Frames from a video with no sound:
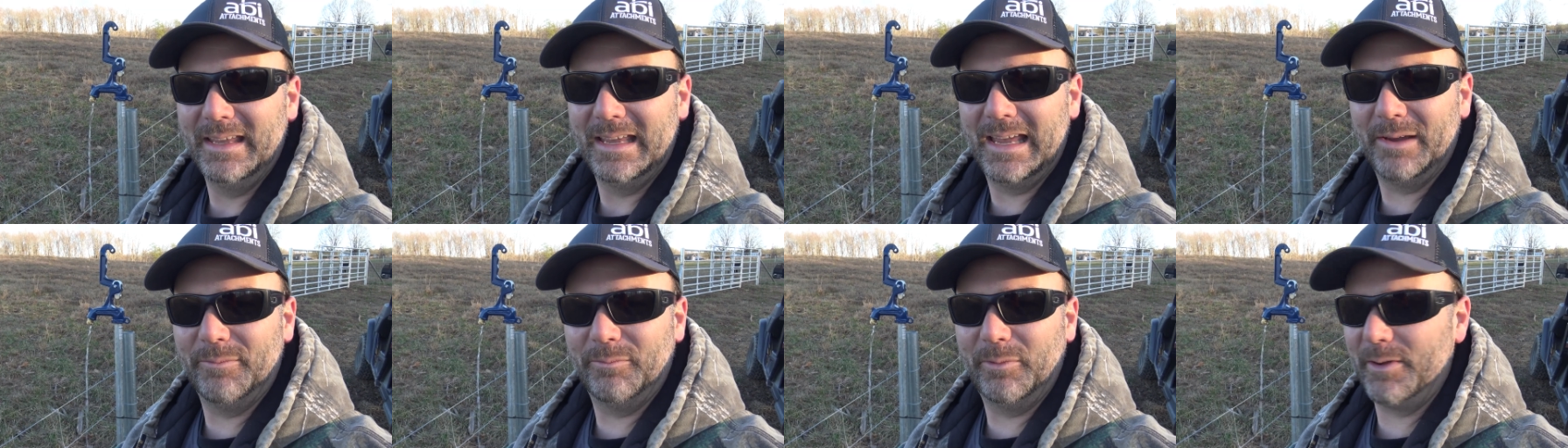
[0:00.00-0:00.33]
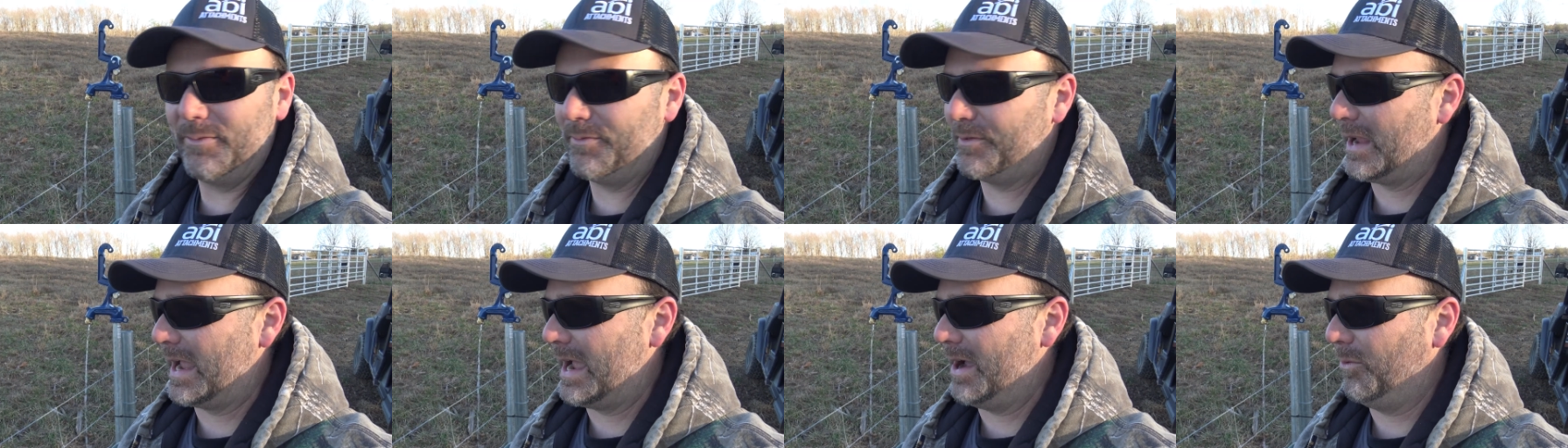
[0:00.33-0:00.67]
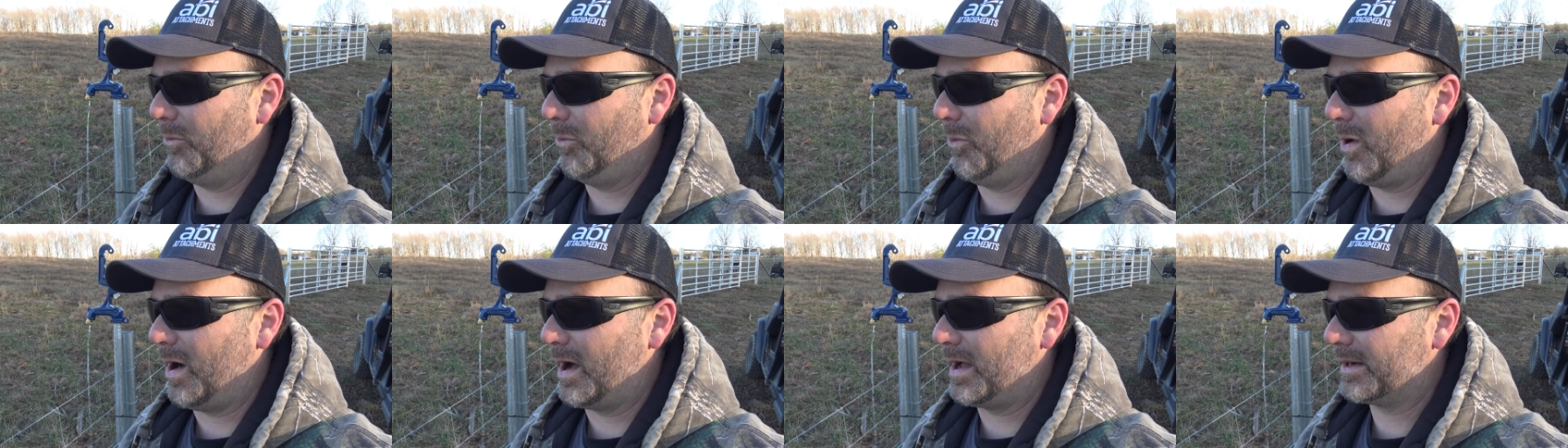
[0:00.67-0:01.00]
and we've
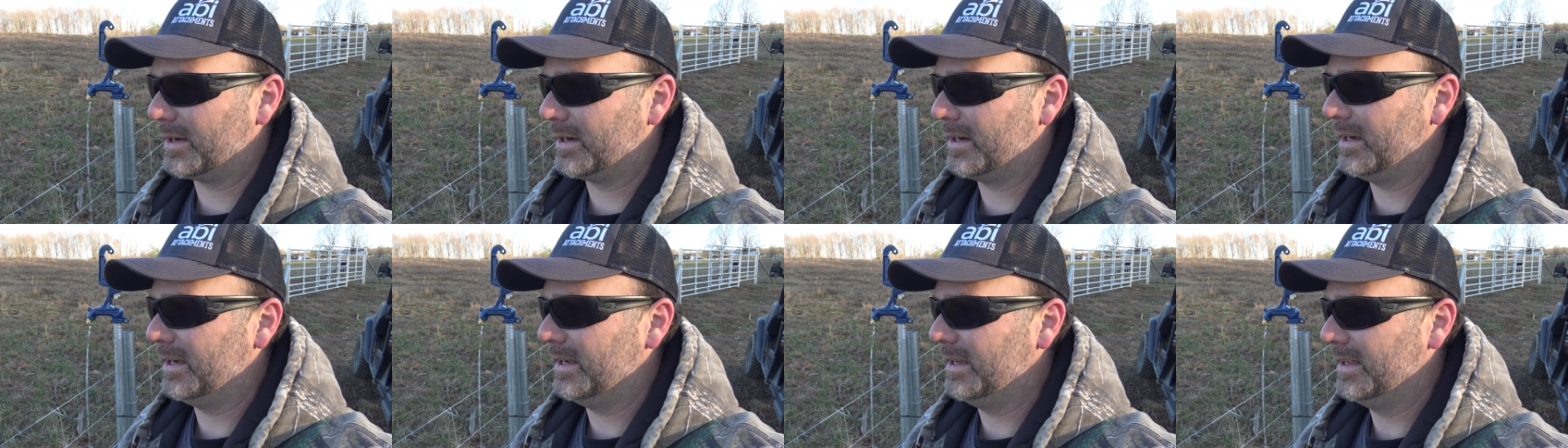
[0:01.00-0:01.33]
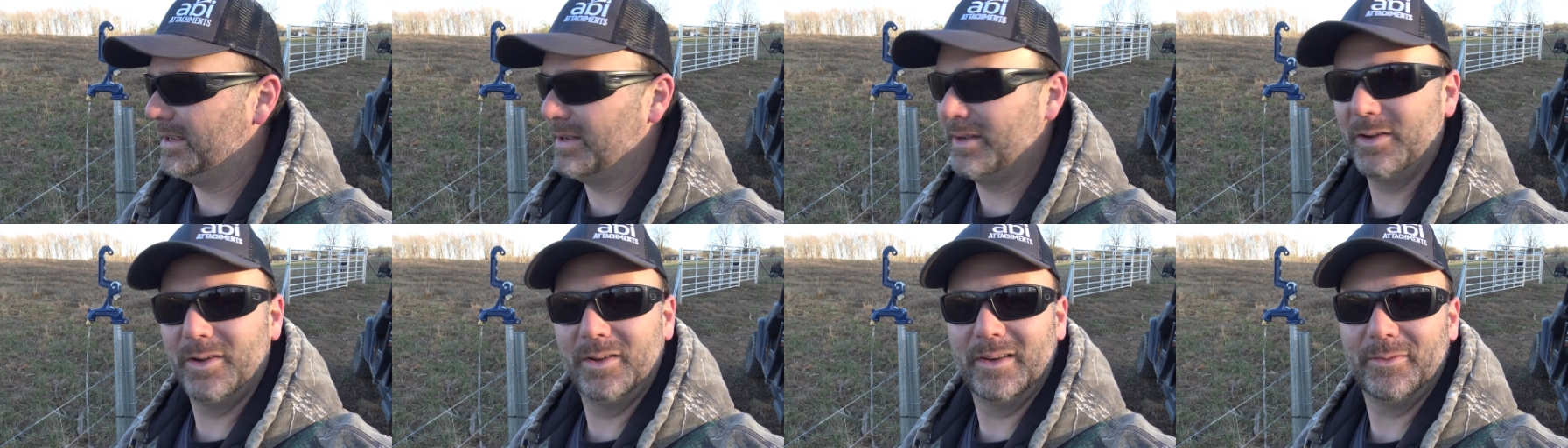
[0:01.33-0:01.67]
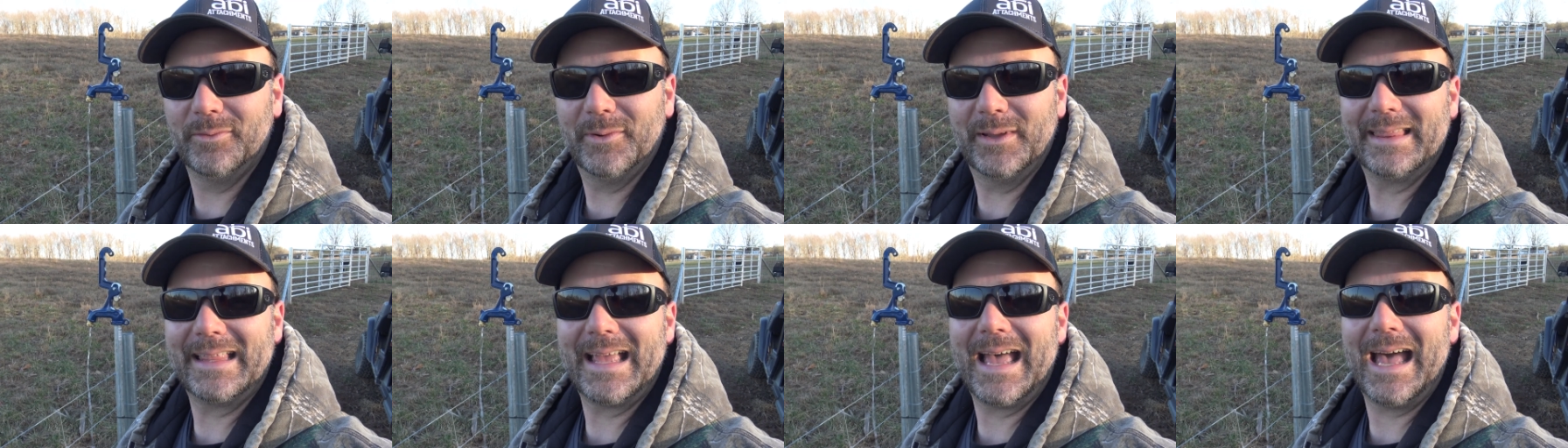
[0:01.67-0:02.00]
got water
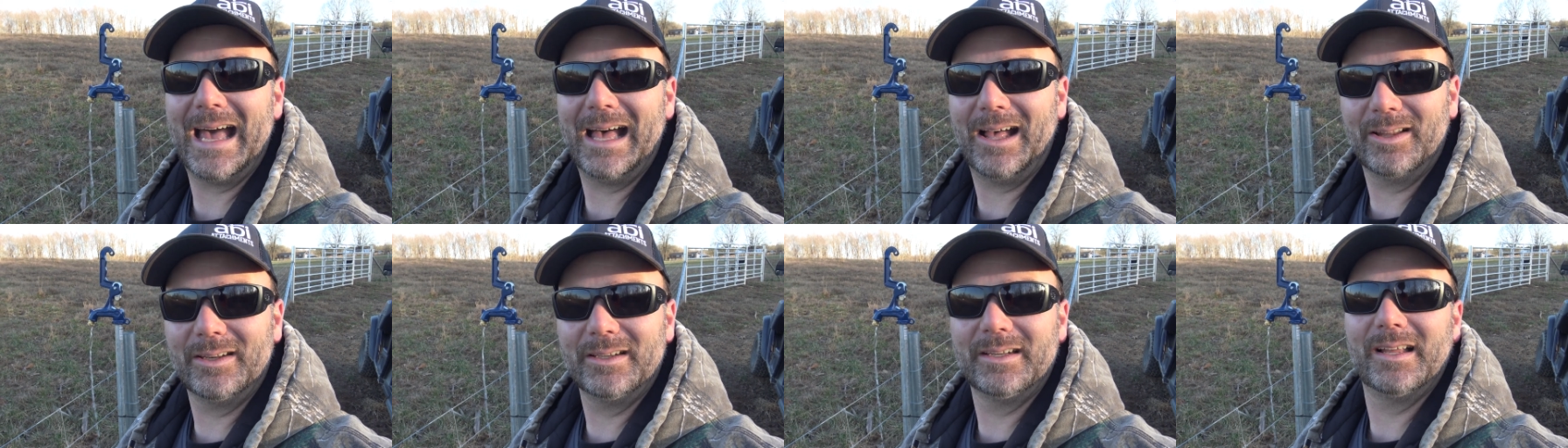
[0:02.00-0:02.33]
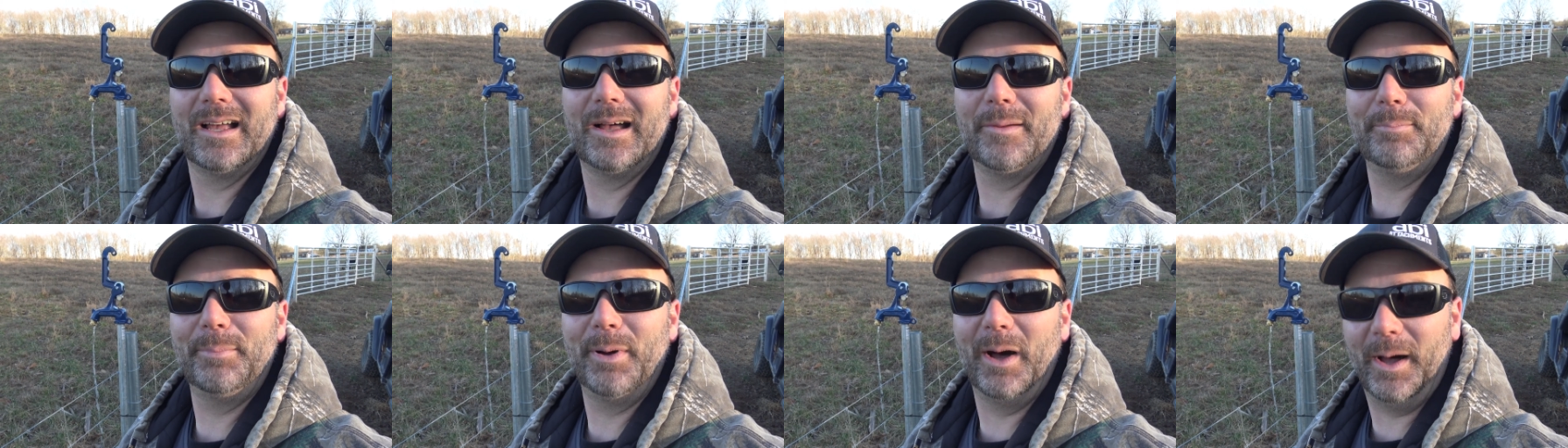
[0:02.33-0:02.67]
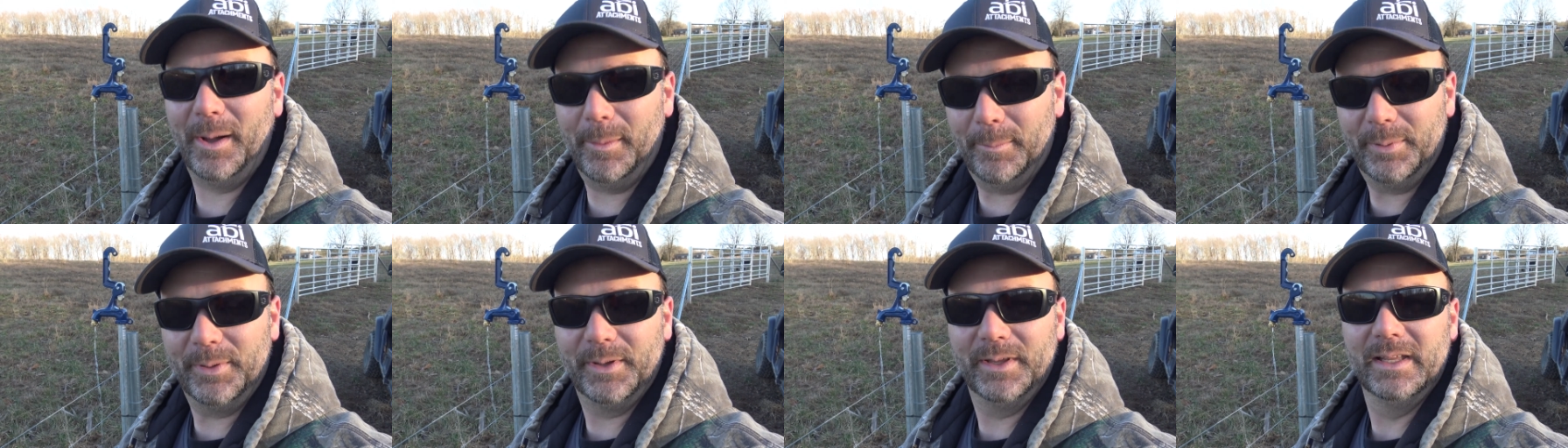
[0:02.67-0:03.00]
without a
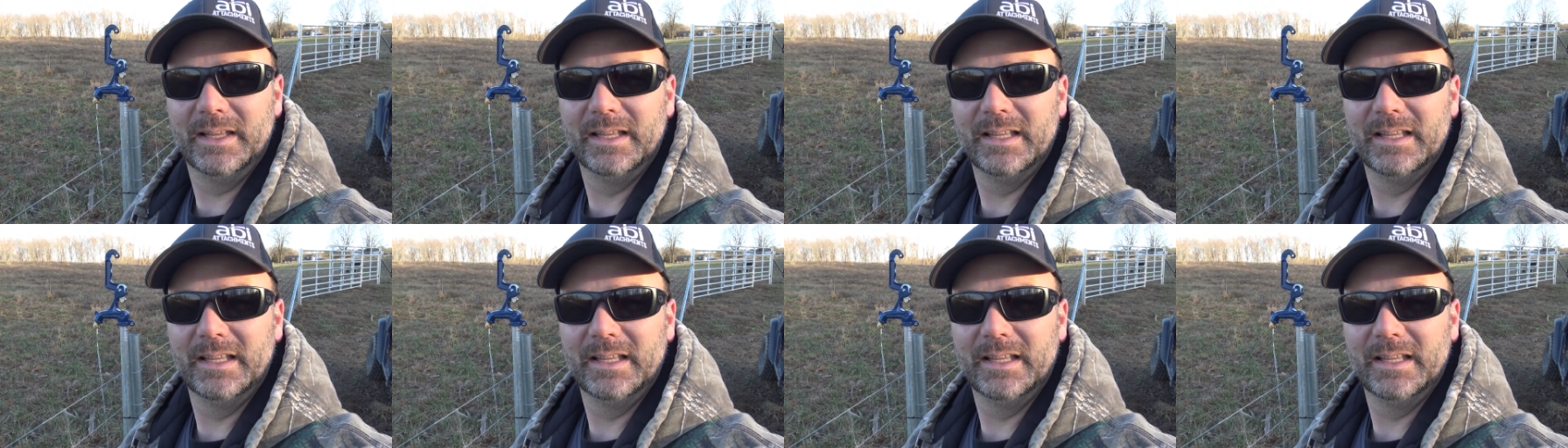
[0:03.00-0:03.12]
pump.